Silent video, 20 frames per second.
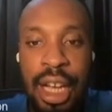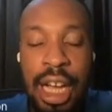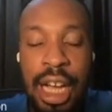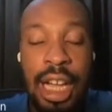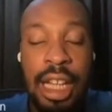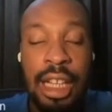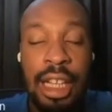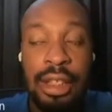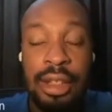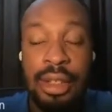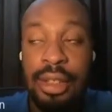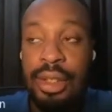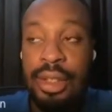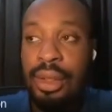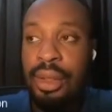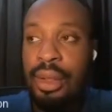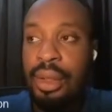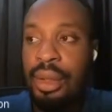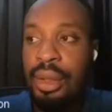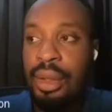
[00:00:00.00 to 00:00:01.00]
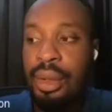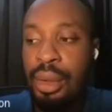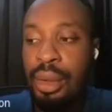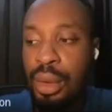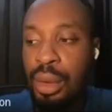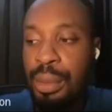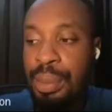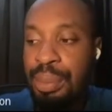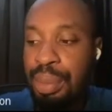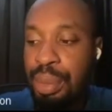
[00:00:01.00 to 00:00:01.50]
and
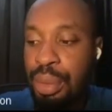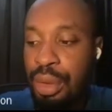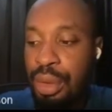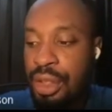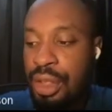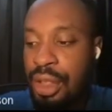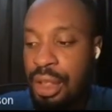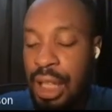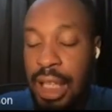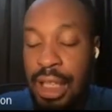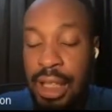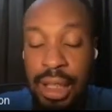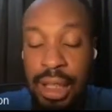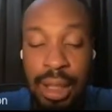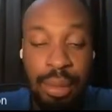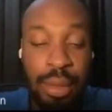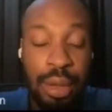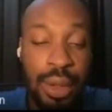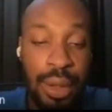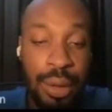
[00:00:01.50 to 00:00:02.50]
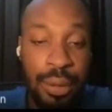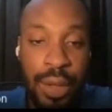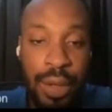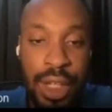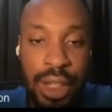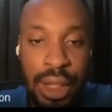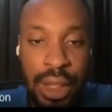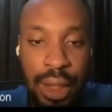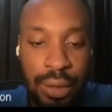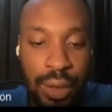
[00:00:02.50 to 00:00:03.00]
put like the name of the
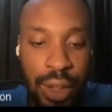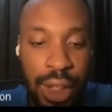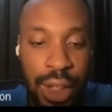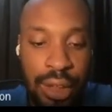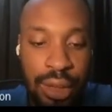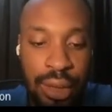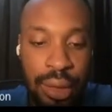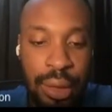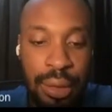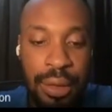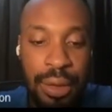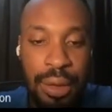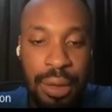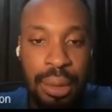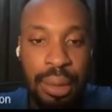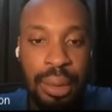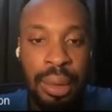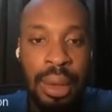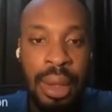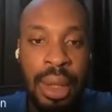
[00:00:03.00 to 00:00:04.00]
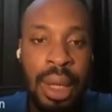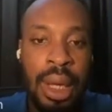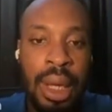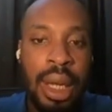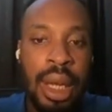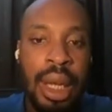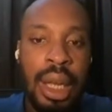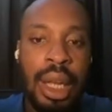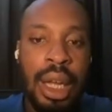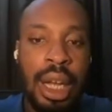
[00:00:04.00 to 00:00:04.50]
event and every other stuff. So
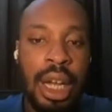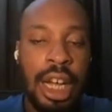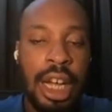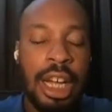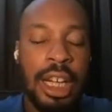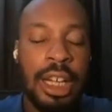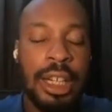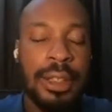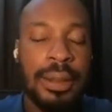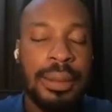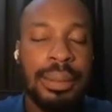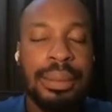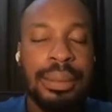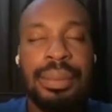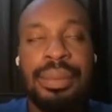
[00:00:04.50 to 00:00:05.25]
how